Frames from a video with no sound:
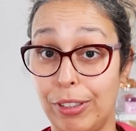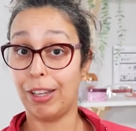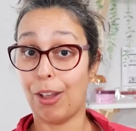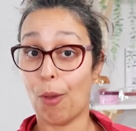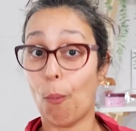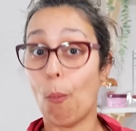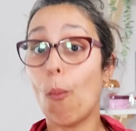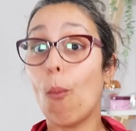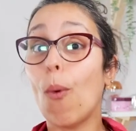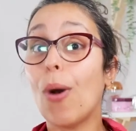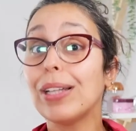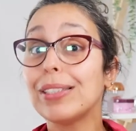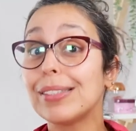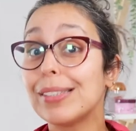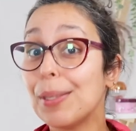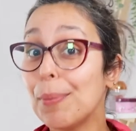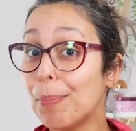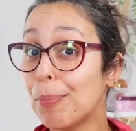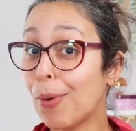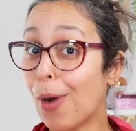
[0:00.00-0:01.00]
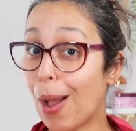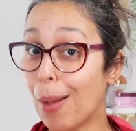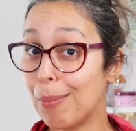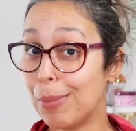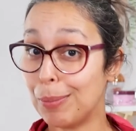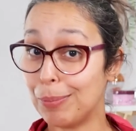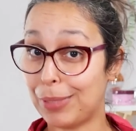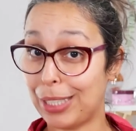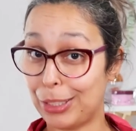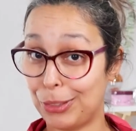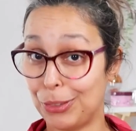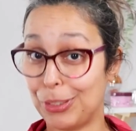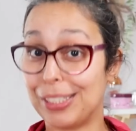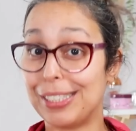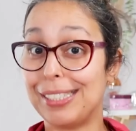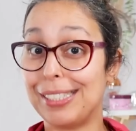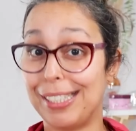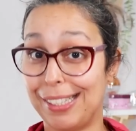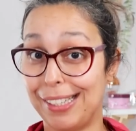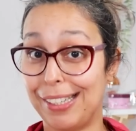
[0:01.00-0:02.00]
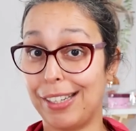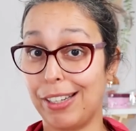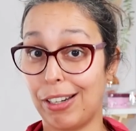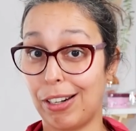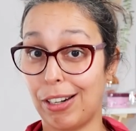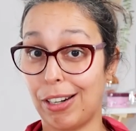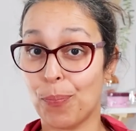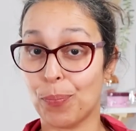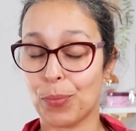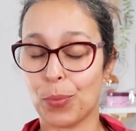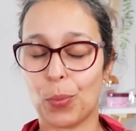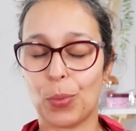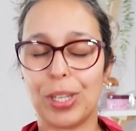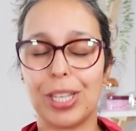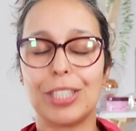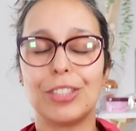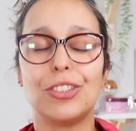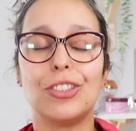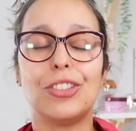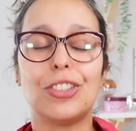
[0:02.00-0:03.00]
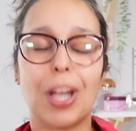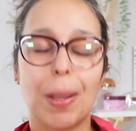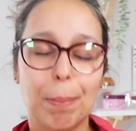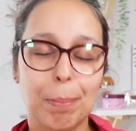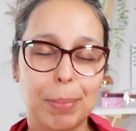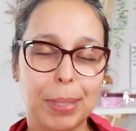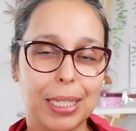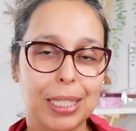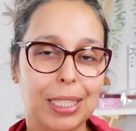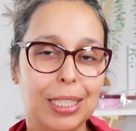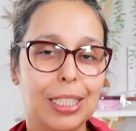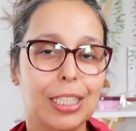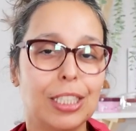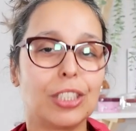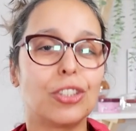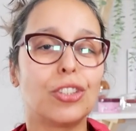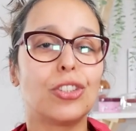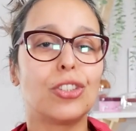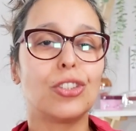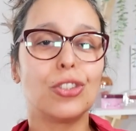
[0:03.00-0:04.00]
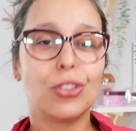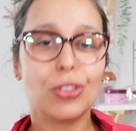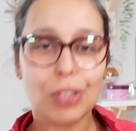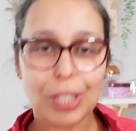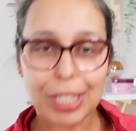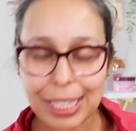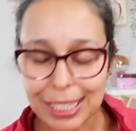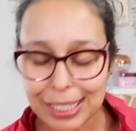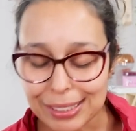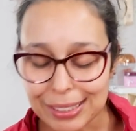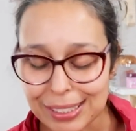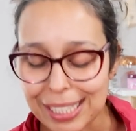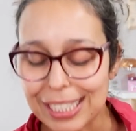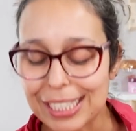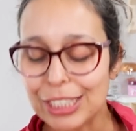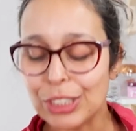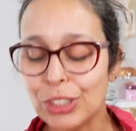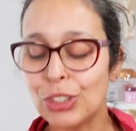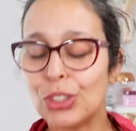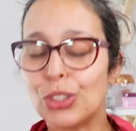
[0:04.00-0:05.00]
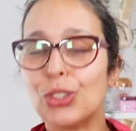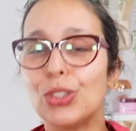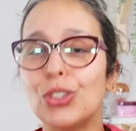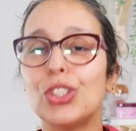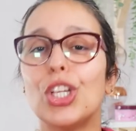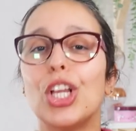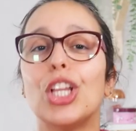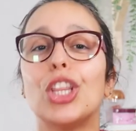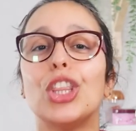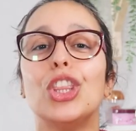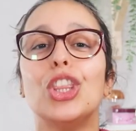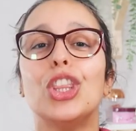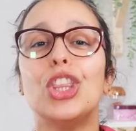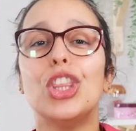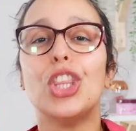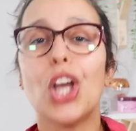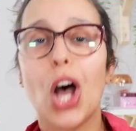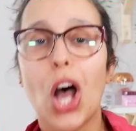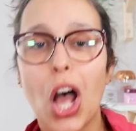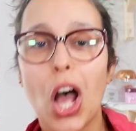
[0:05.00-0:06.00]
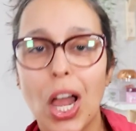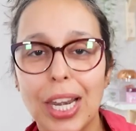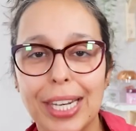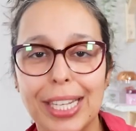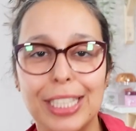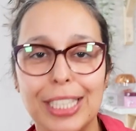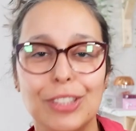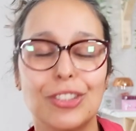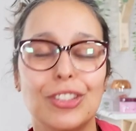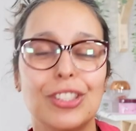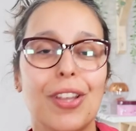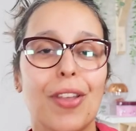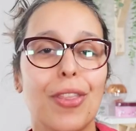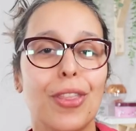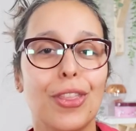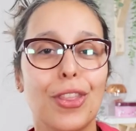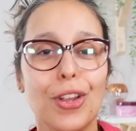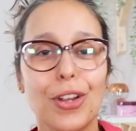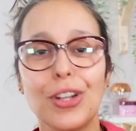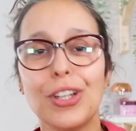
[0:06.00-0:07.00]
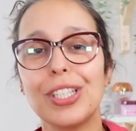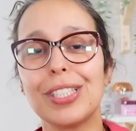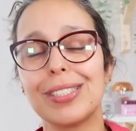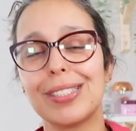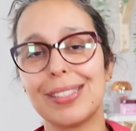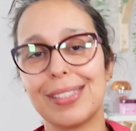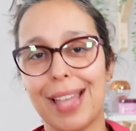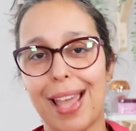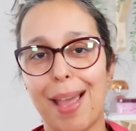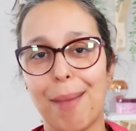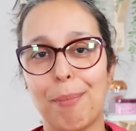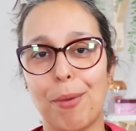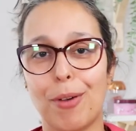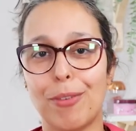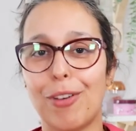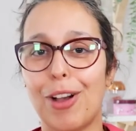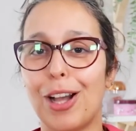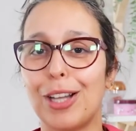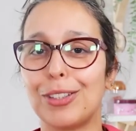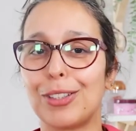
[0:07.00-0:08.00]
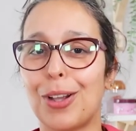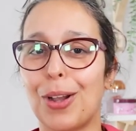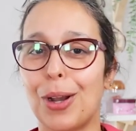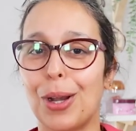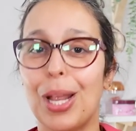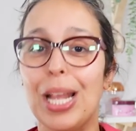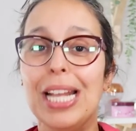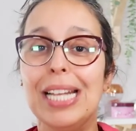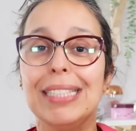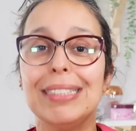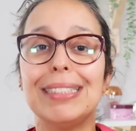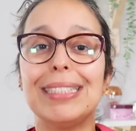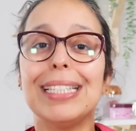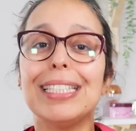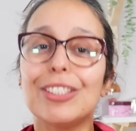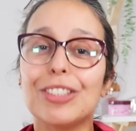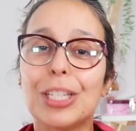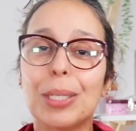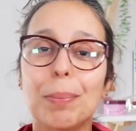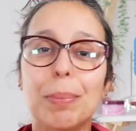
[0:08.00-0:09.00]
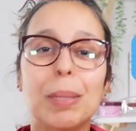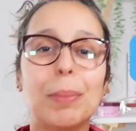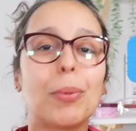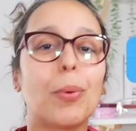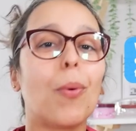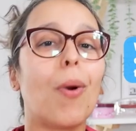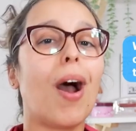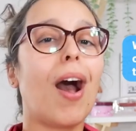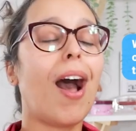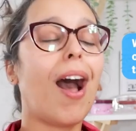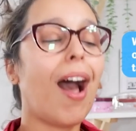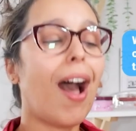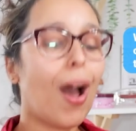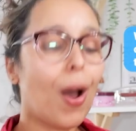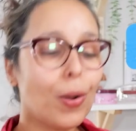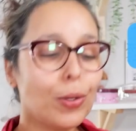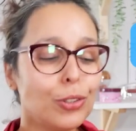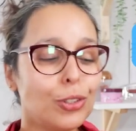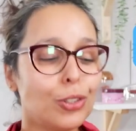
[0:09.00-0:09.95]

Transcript: What's the problem that you're seeing here? we are jumping straight into the knowledge, the third step of ADKAR, teaching people how to